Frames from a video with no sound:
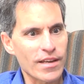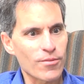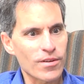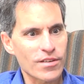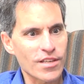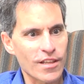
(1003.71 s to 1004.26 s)
It
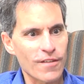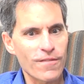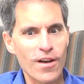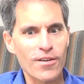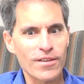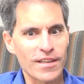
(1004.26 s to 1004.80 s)
works on the
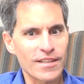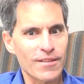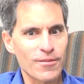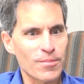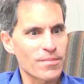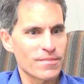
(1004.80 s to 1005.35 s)
phone. And there
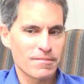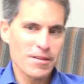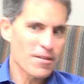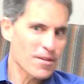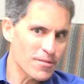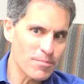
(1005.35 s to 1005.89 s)

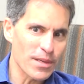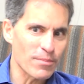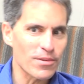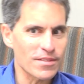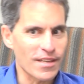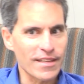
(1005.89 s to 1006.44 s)
were
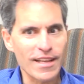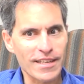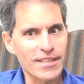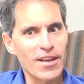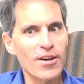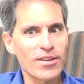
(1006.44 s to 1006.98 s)
people who said no,
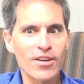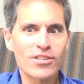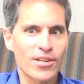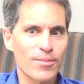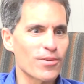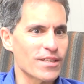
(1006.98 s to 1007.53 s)

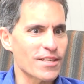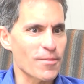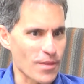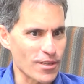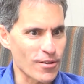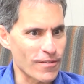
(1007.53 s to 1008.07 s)
SharePoint's
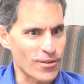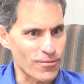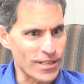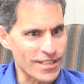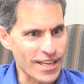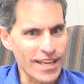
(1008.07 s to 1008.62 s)
something you have to
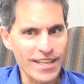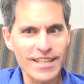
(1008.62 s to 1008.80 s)
reskin.